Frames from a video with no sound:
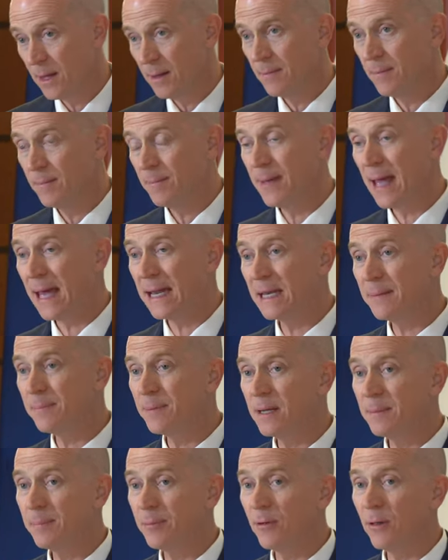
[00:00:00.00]
Many
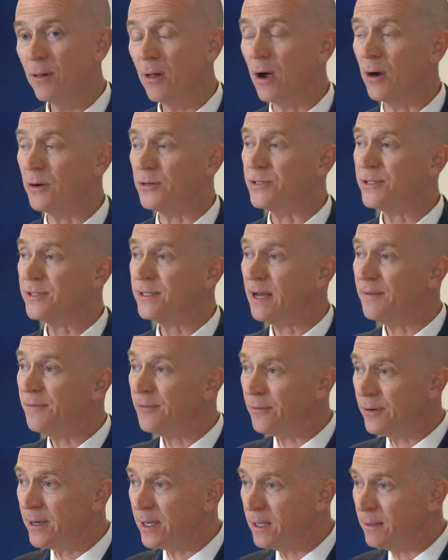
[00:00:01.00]
people are
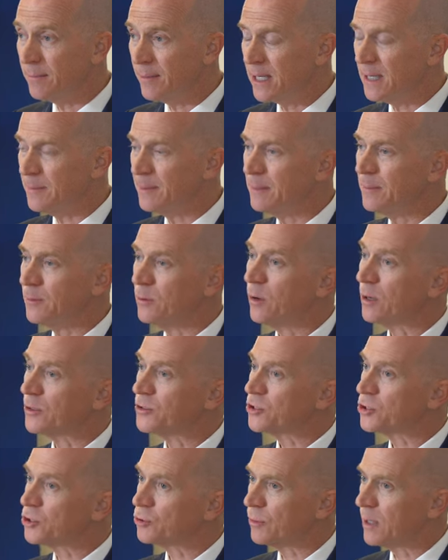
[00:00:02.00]
suffering. Many people who are
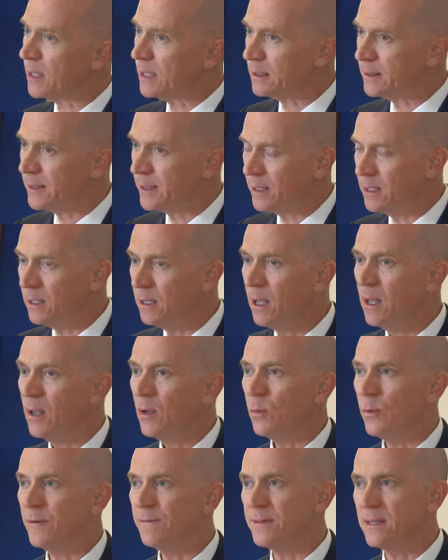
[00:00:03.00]
struggling
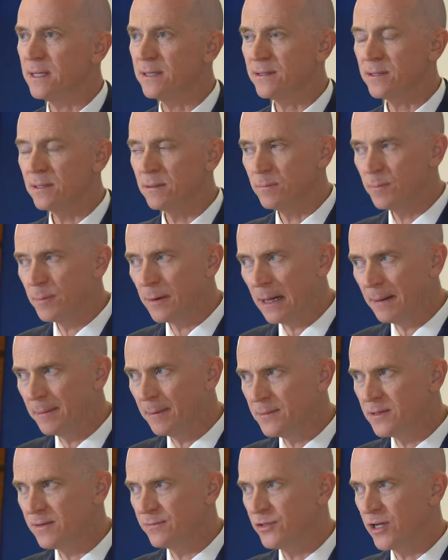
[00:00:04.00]
with these
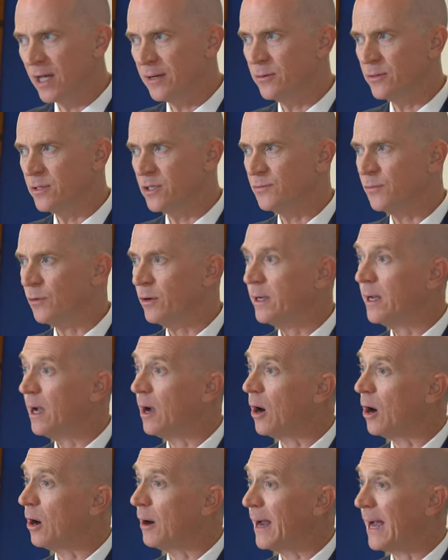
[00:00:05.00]
problems of gender
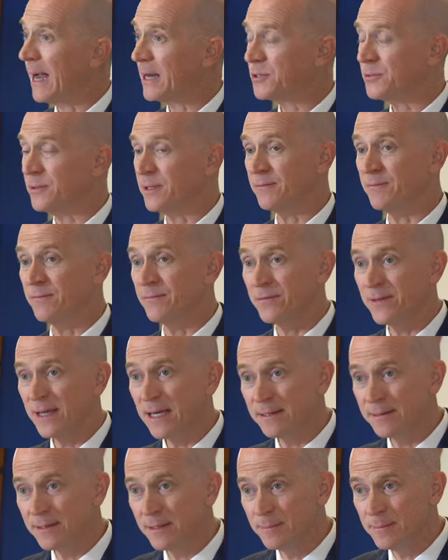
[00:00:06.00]
dysphoria are actually
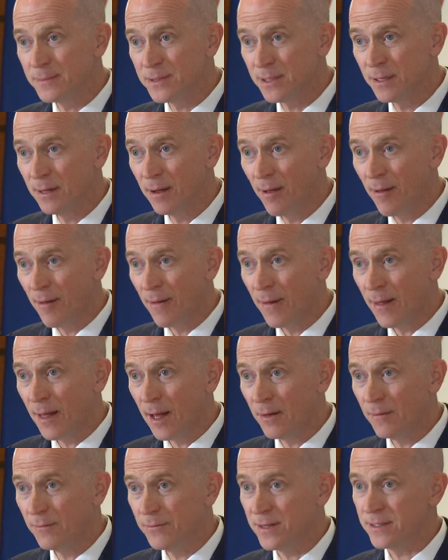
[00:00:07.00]
victims
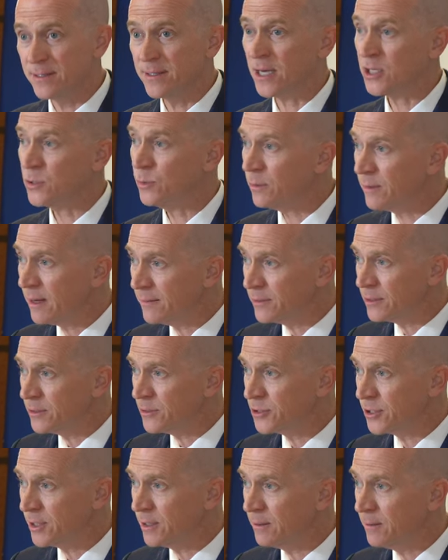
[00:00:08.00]
of the sexual
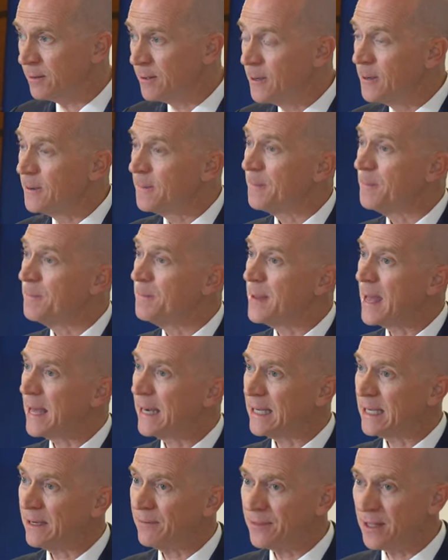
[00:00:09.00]
revolution.
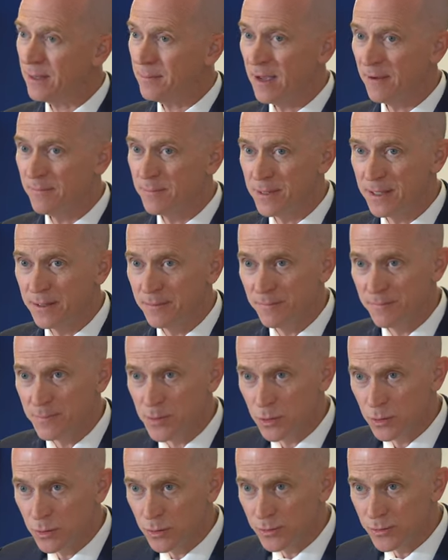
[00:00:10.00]
Many of them have been
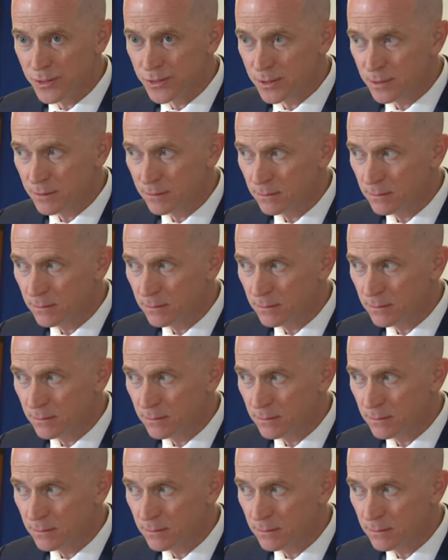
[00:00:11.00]
abused,